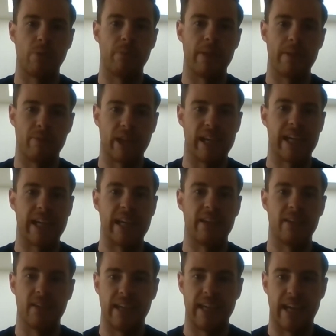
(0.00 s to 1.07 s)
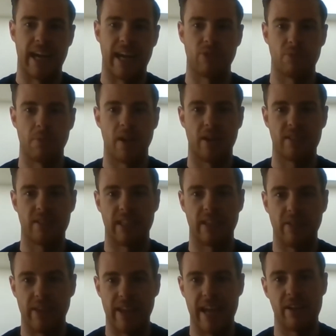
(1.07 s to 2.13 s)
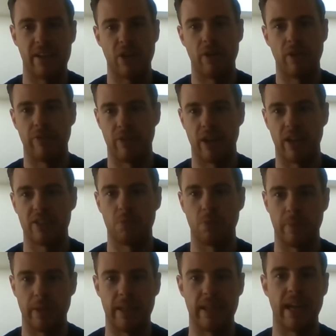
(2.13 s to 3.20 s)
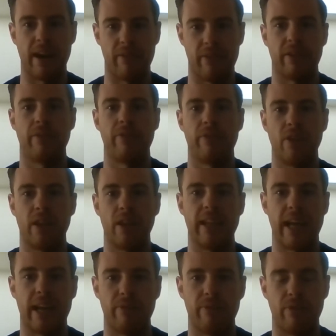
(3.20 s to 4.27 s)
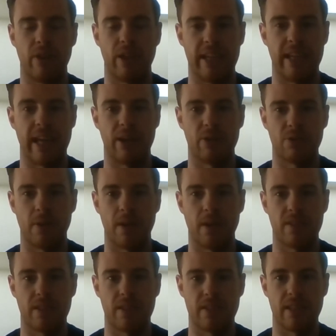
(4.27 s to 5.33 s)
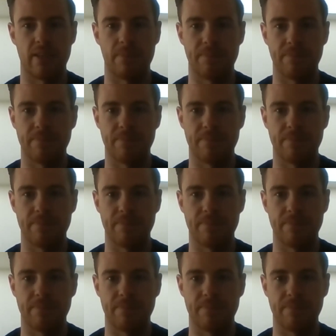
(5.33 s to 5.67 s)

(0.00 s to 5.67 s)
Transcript: be bringing in in-house marketing. The end goal for us will be having a fully in-house marketing team.